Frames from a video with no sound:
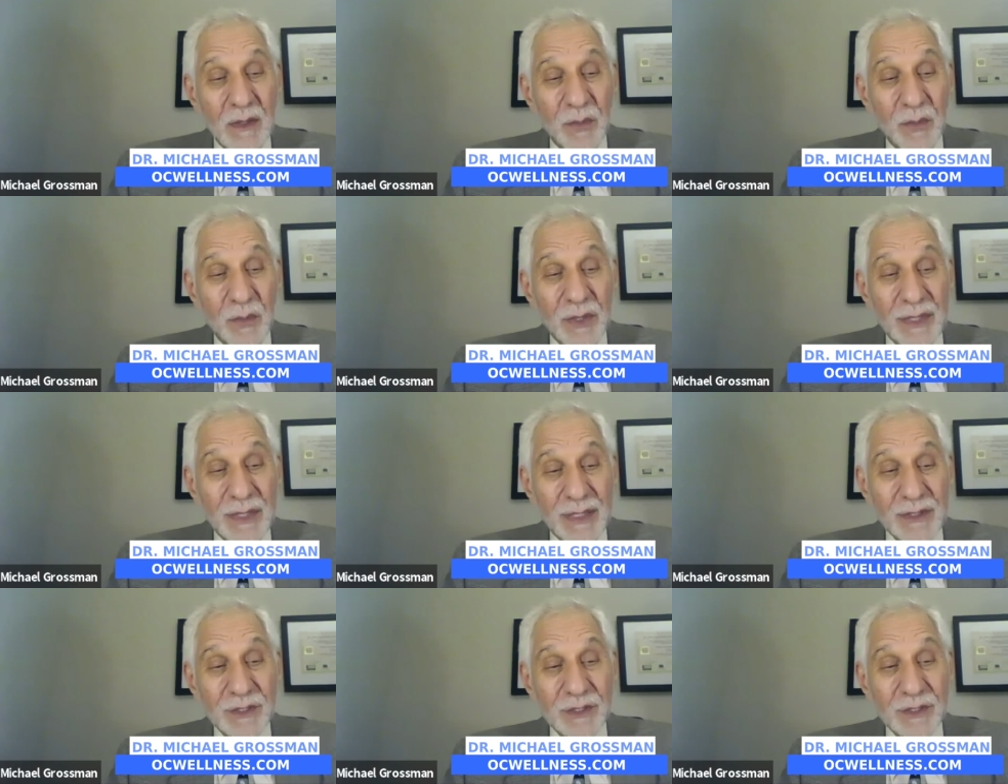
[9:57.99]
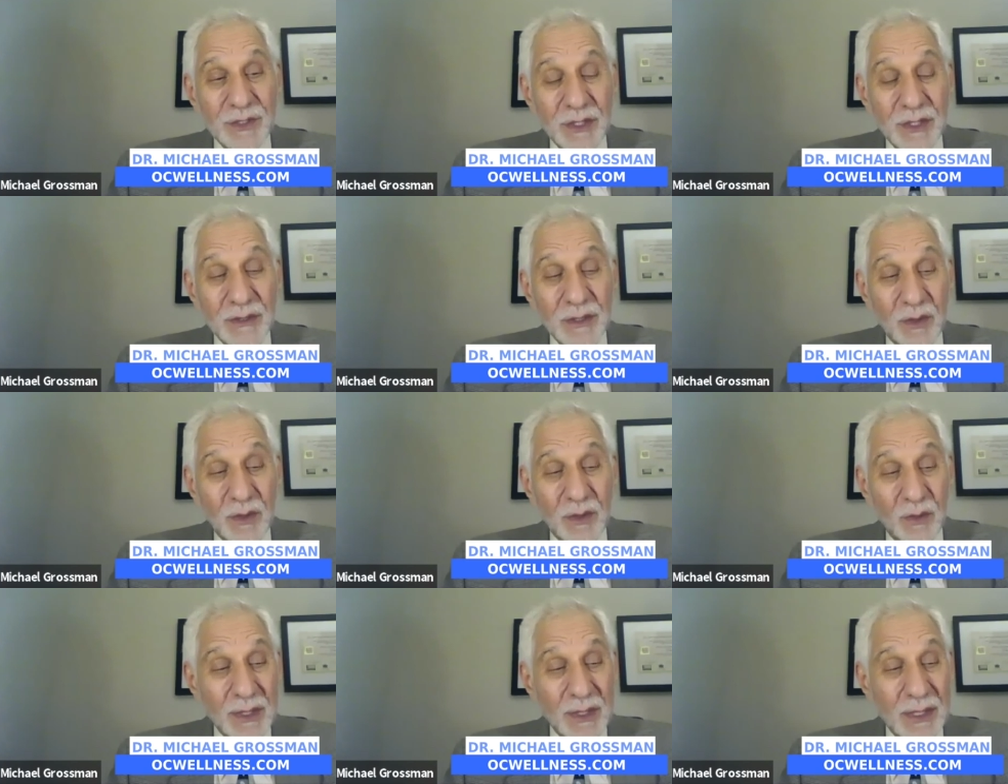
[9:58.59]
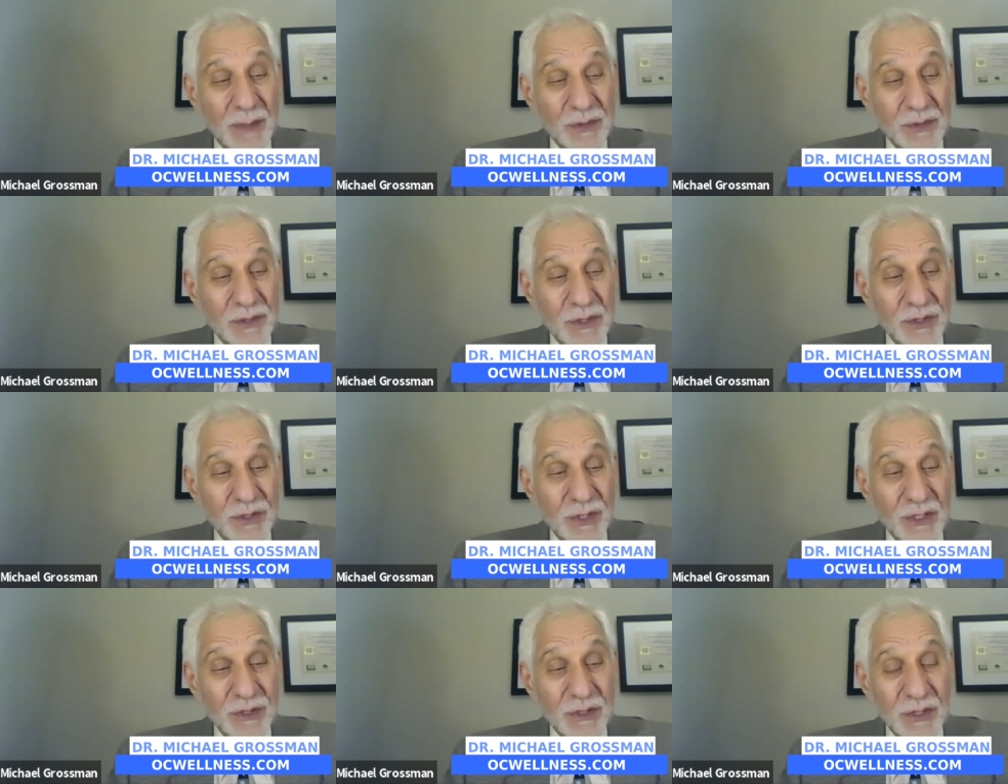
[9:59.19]
But that's generally what I'm
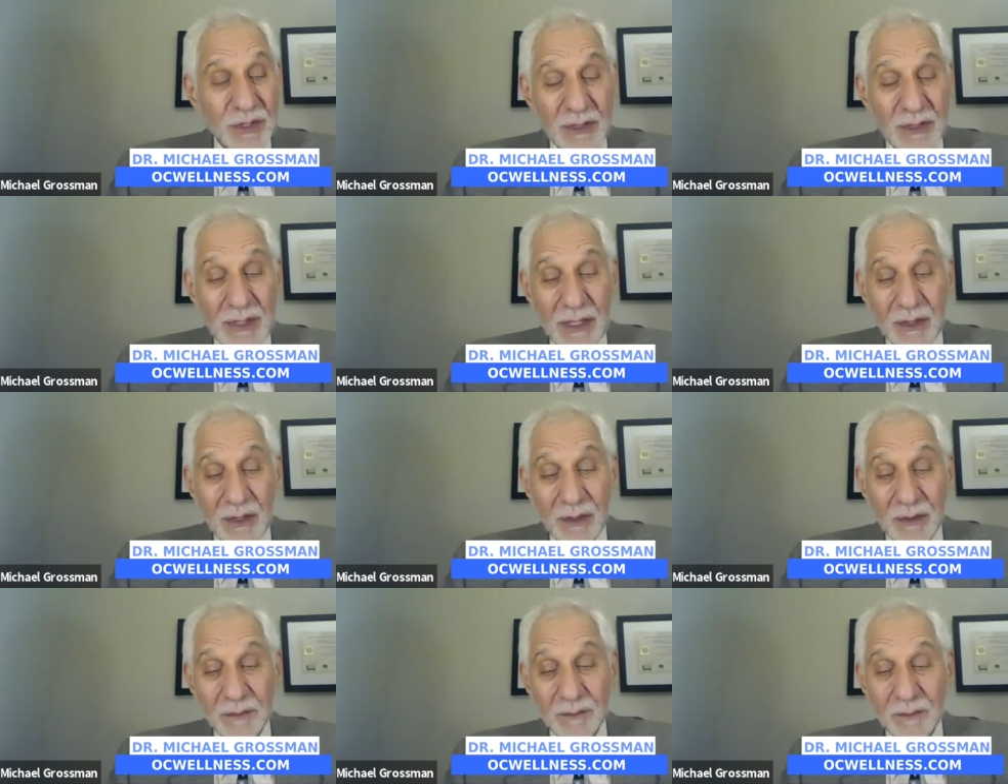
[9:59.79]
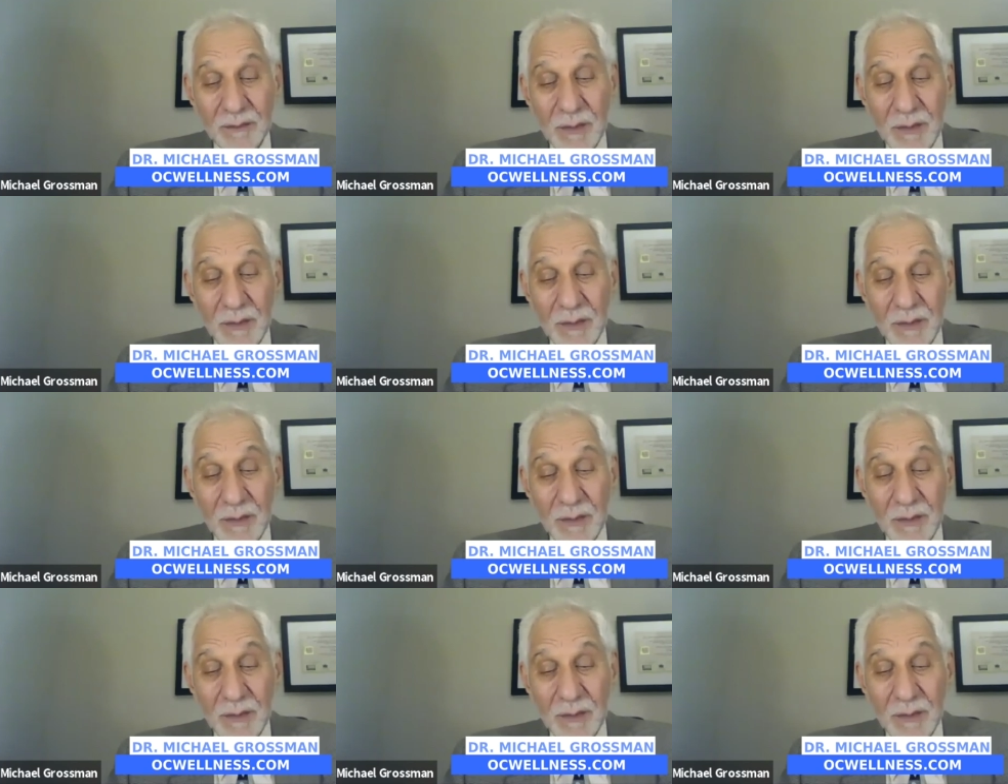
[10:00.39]
suggesting now.